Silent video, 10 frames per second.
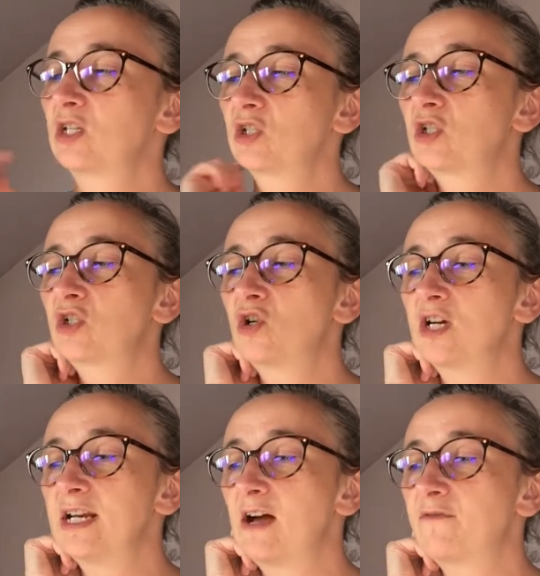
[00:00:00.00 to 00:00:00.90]
strong
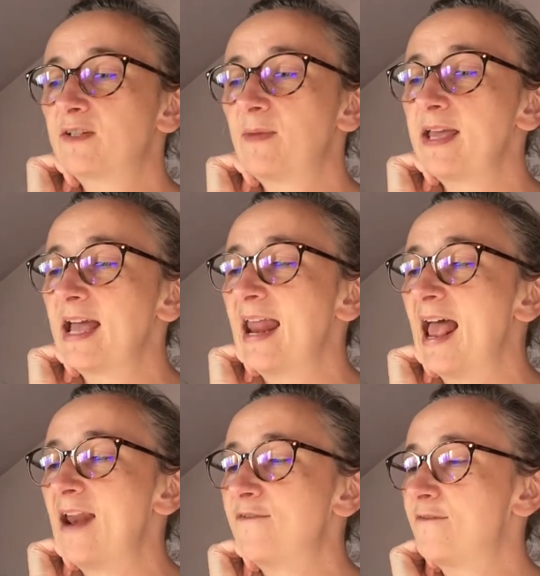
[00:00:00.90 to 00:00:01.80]
enough to make an
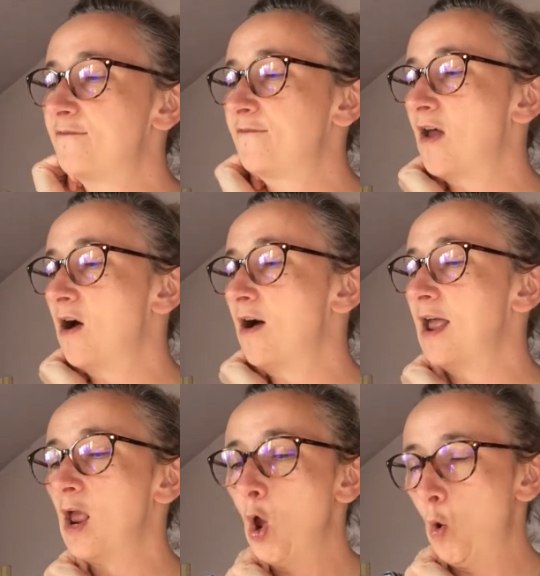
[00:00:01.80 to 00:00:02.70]
elephant fly.